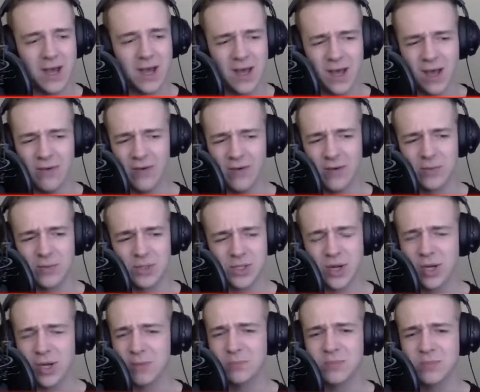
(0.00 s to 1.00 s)
I think we're just
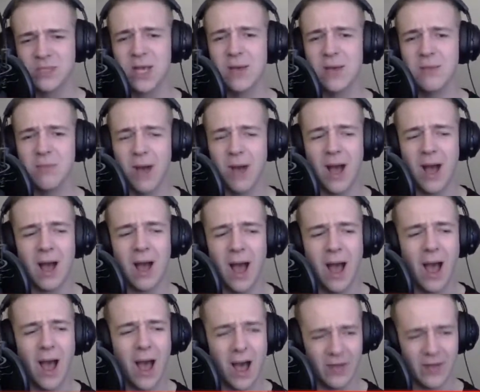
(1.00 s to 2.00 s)
going to say
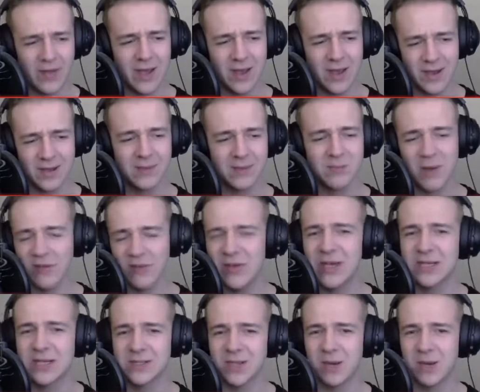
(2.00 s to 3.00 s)
Adek. I
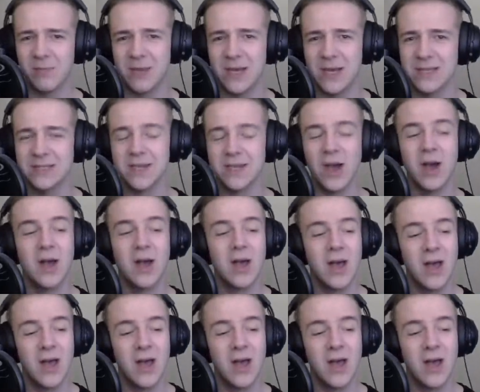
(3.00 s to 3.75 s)
think it's going to be easier.